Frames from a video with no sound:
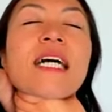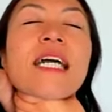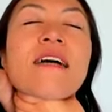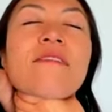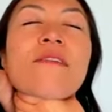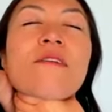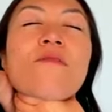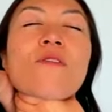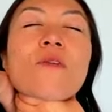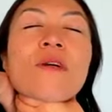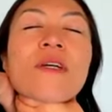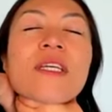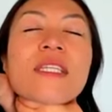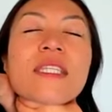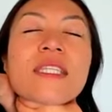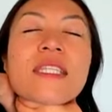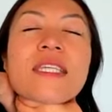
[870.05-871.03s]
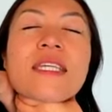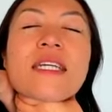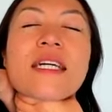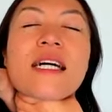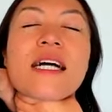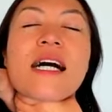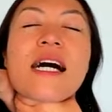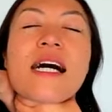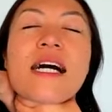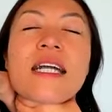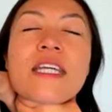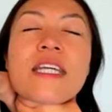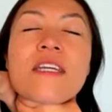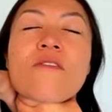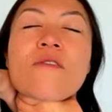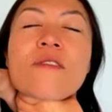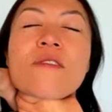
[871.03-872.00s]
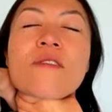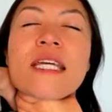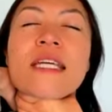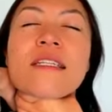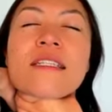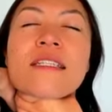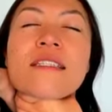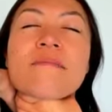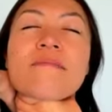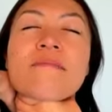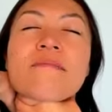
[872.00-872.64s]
have a voice. I use it.